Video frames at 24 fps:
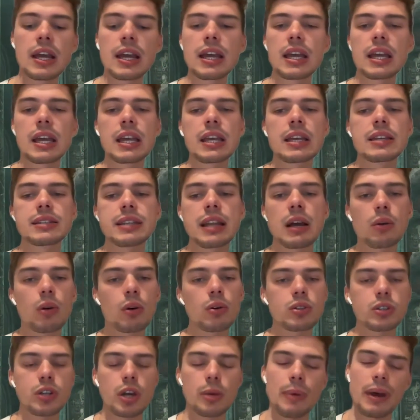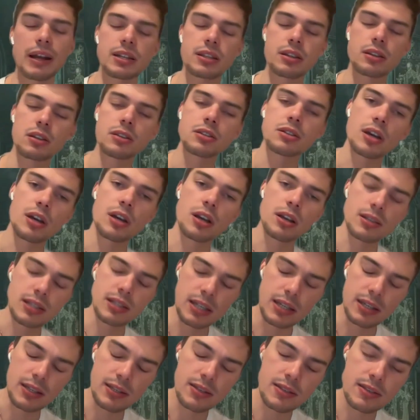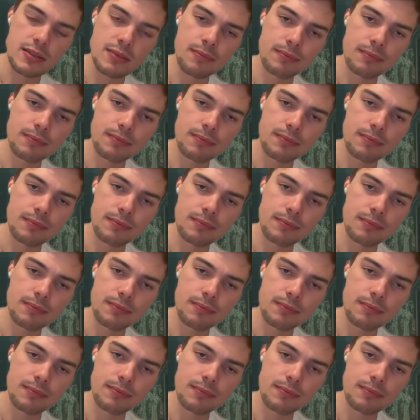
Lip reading: he's now got to go back to the Dursleys.